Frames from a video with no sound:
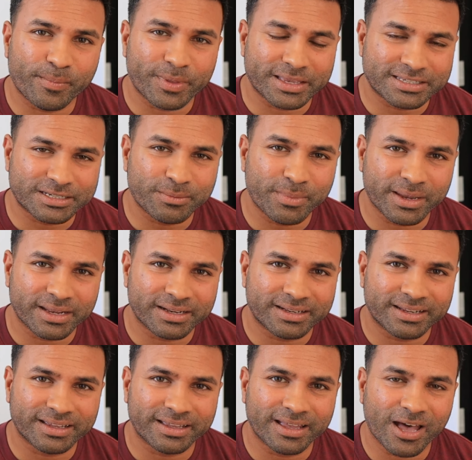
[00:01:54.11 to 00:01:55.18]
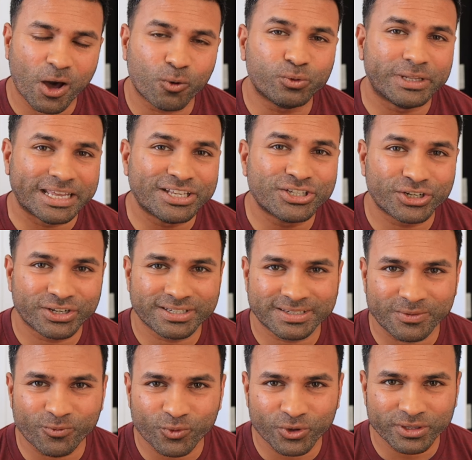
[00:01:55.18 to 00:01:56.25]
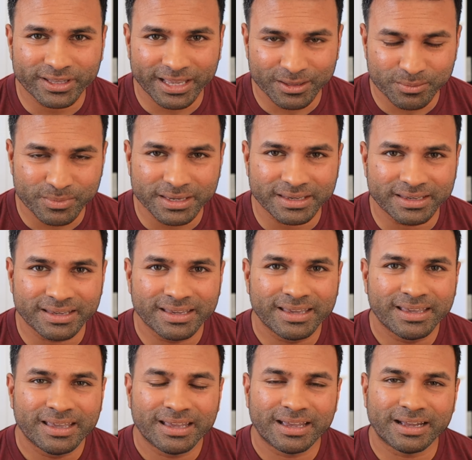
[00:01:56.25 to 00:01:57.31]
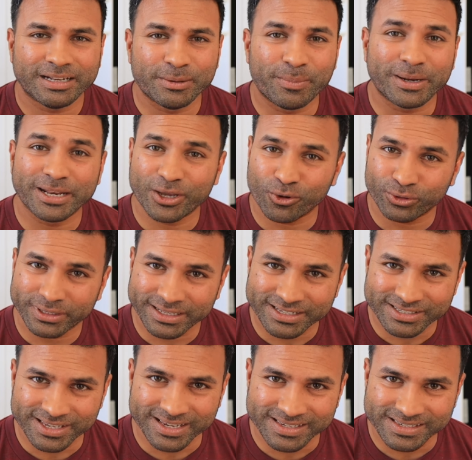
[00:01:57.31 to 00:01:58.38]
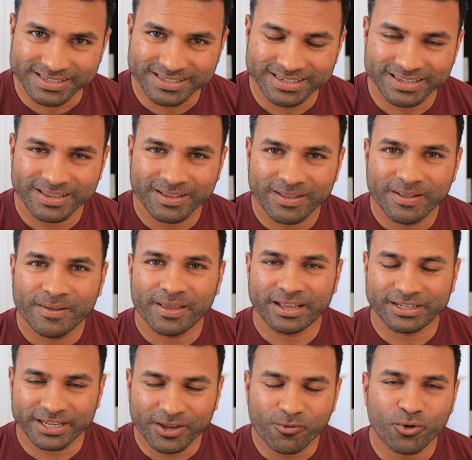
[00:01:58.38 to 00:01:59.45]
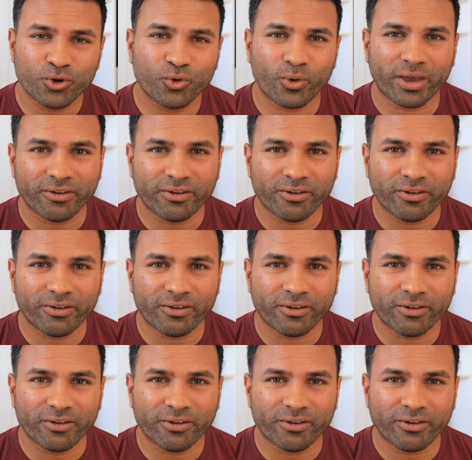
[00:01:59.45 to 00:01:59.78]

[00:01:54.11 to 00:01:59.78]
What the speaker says: estimate how dangerous someone can be depending on their size. In Taekwondo,